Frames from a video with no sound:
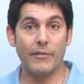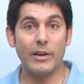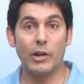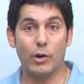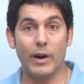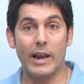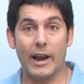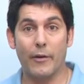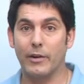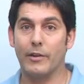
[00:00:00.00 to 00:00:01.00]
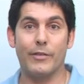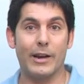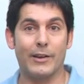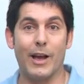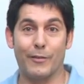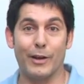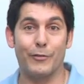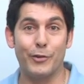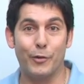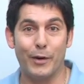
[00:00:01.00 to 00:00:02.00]
I've got a gray hair, and in fact, I've got a
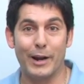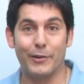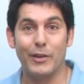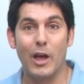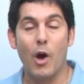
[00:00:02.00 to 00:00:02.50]
few gray hairs.